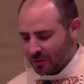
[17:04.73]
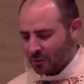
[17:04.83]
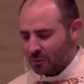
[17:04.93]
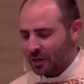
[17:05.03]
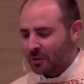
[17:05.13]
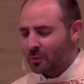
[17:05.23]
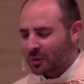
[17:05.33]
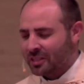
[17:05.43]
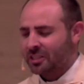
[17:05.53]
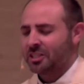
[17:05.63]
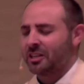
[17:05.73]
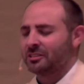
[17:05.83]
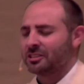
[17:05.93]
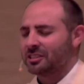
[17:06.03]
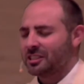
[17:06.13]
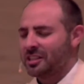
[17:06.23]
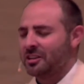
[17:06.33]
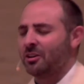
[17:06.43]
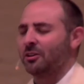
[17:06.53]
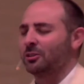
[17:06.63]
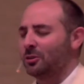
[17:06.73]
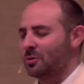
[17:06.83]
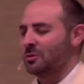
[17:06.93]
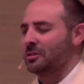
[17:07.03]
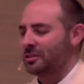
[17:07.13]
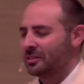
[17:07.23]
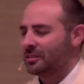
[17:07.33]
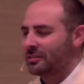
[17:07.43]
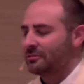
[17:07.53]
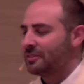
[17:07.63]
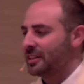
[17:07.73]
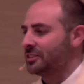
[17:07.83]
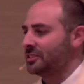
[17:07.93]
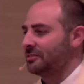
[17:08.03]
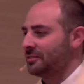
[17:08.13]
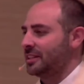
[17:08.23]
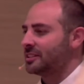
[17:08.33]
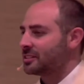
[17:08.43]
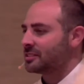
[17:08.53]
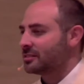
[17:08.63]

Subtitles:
where we shall see our Lord face to face."